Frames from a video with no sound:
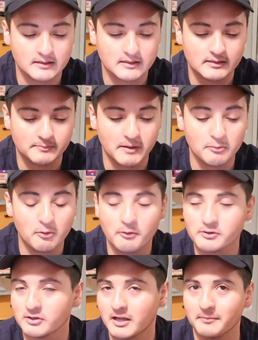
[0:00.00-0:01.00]
Cause people
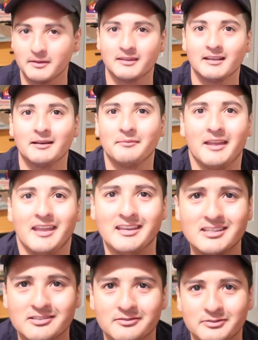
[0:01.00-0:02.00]
always look at me and think I'm
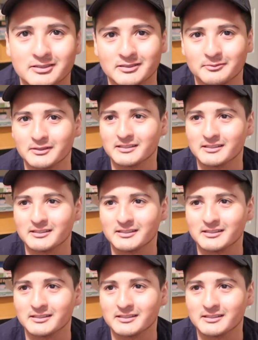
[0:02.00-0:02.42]
Asian for some